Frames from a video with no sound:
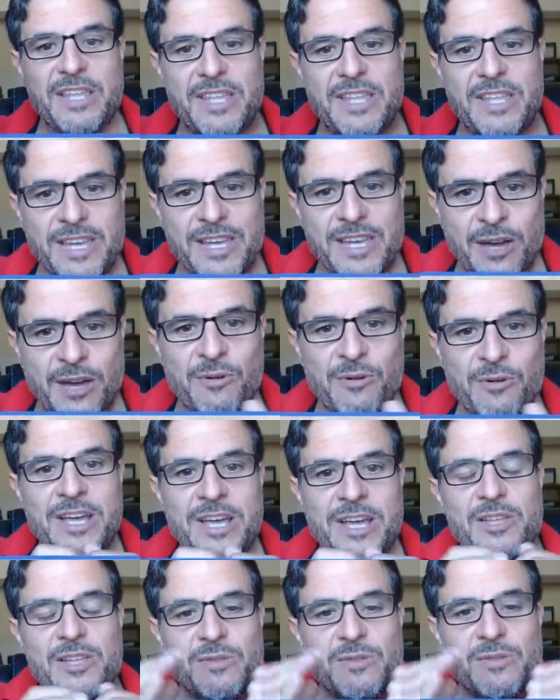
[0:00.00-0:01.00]
They go
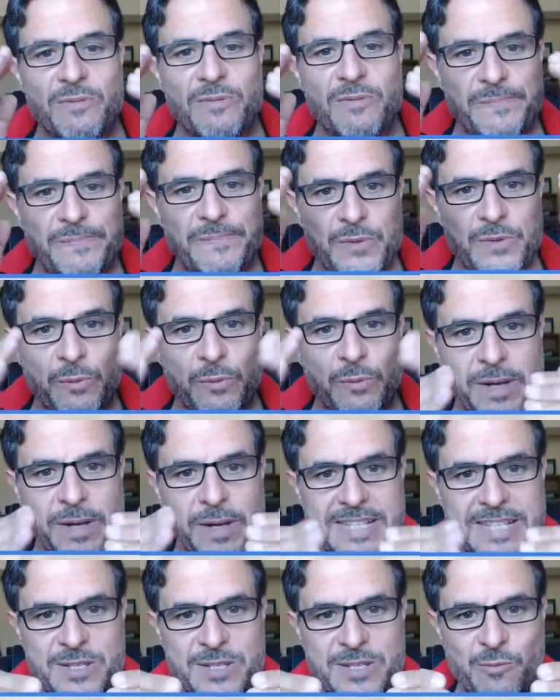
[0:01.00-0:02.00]
to
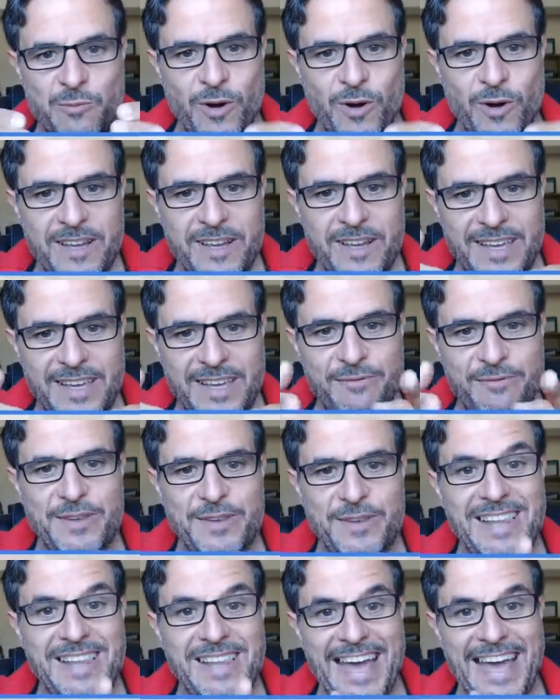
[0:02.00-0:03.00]
places where they
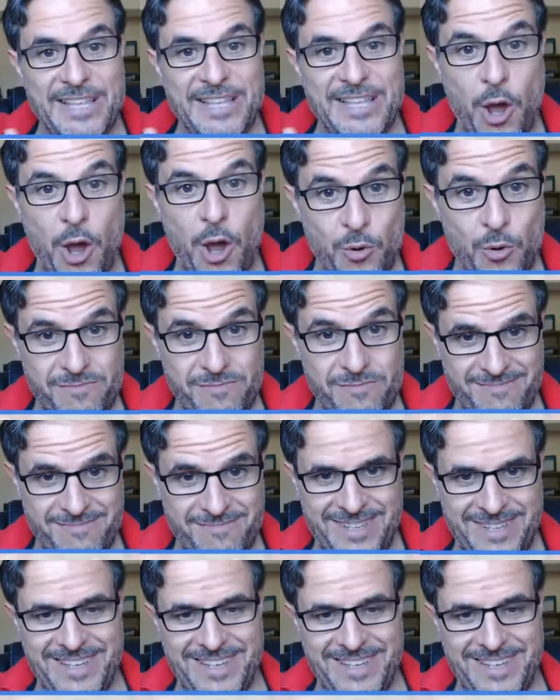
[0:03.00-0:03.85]
feel at home.